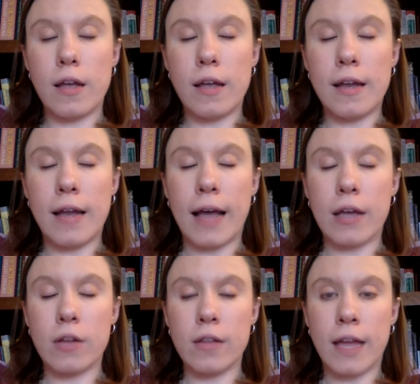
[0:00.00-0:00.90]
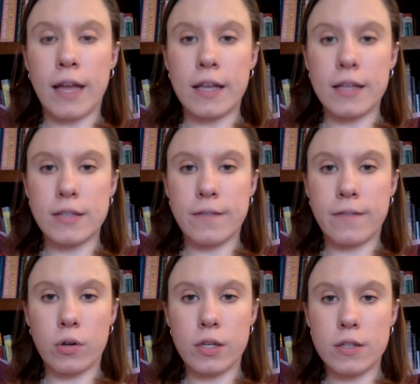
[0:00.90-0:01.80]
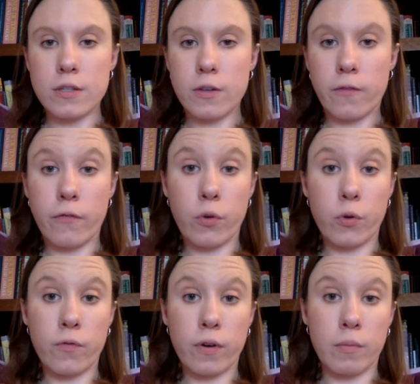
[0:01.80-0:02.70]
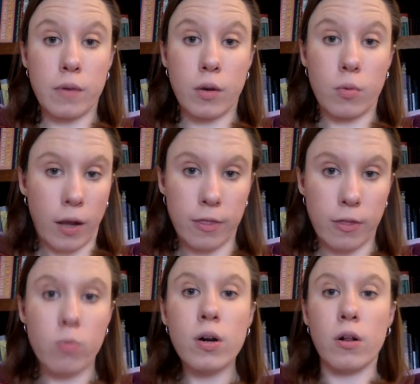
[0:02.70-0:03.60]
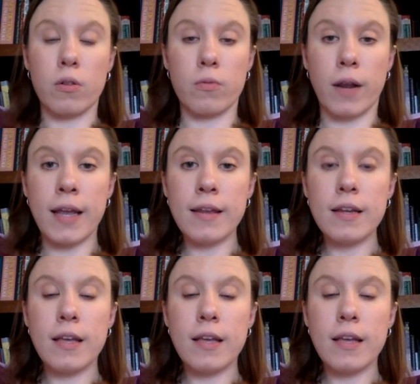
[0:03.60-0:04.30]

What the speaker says: an aisle that is devoted to food from around the world, right?